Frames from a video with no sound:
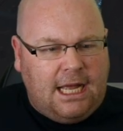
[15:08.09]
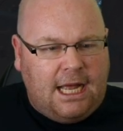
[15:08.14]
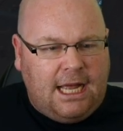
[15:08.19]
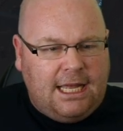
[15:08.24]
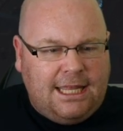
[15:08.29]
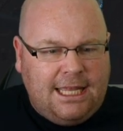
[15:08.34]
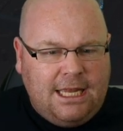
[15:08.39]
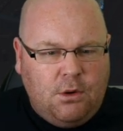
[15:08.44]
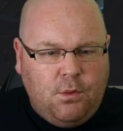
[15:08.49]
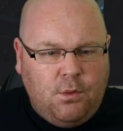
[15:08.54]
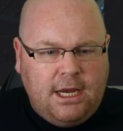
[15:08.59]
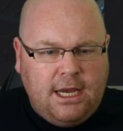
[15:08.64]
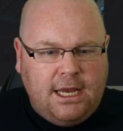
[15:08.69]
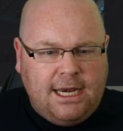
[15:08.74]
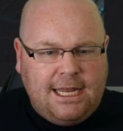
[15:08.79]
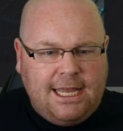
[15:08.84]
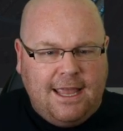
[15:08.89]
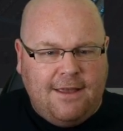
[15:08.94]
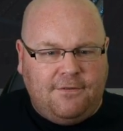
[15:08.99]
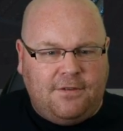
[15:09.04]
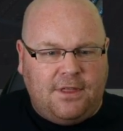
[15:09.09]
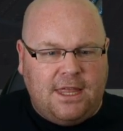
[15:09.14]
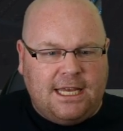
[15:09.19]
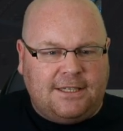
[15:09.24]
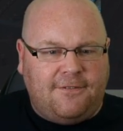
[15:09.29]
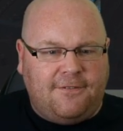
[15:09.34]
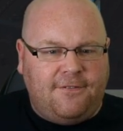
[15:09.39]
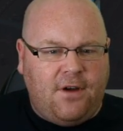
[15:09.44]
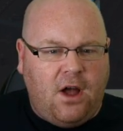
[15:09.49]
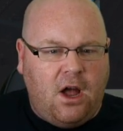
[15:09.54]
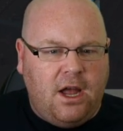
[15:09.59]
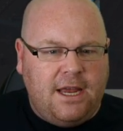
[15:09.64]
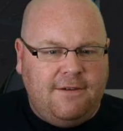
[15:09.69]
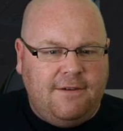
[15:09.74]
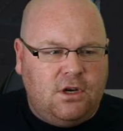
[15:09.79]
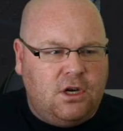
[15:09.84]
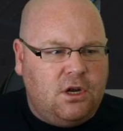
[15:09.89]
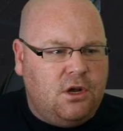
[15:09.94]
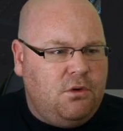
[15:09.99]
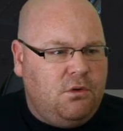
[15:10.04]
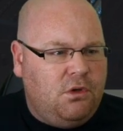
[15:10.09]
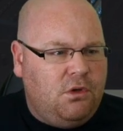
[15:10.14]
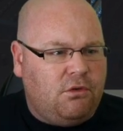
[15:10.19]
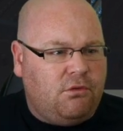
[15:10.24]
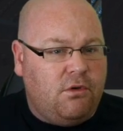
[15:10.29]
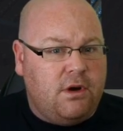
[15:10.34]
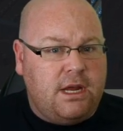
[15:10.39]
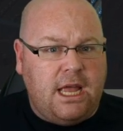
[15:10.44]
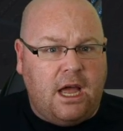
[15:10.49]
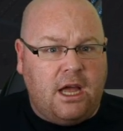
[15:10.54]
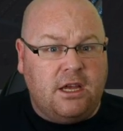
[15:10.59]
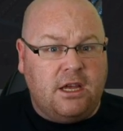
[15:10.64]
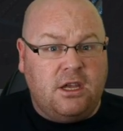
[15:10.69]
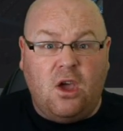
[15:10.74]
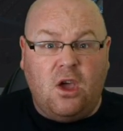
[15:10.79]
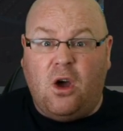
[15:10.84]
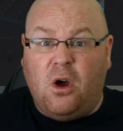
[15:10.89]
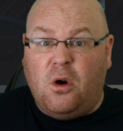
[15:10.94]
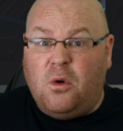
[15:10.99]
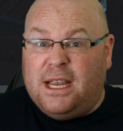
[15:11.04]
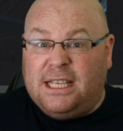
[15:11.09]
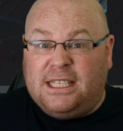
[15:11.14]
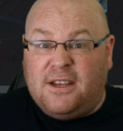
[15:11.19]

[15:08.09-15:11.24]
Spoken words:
I think we're going to give this 5-2-3 a go.